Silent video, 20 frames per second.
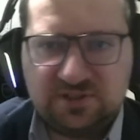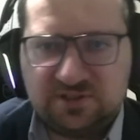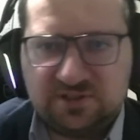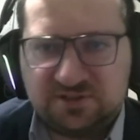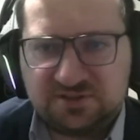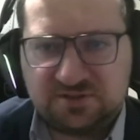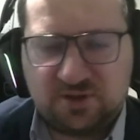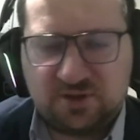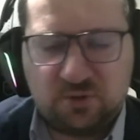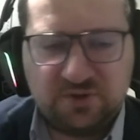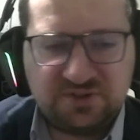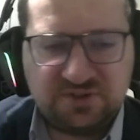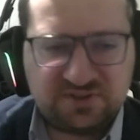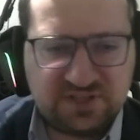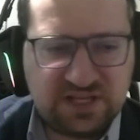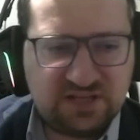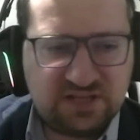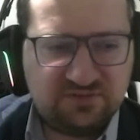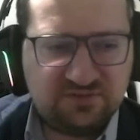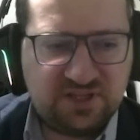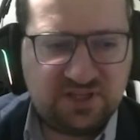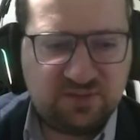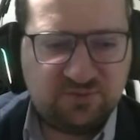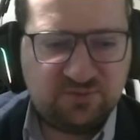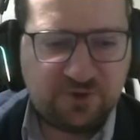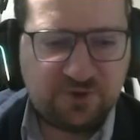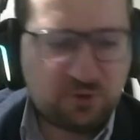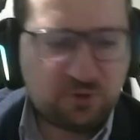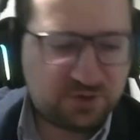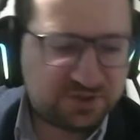So instead of them
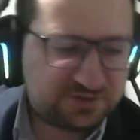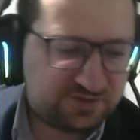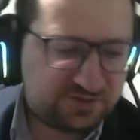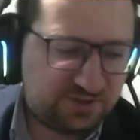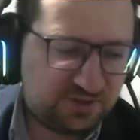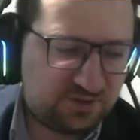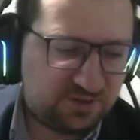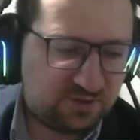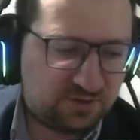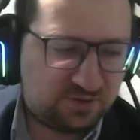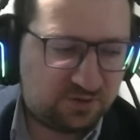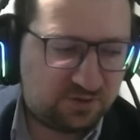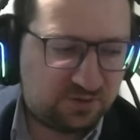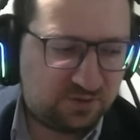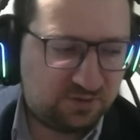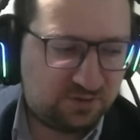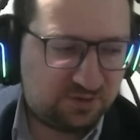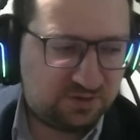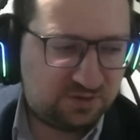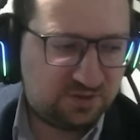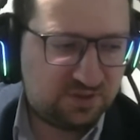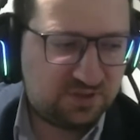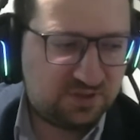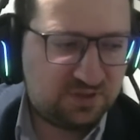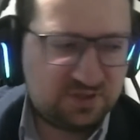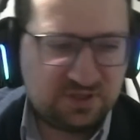focusing on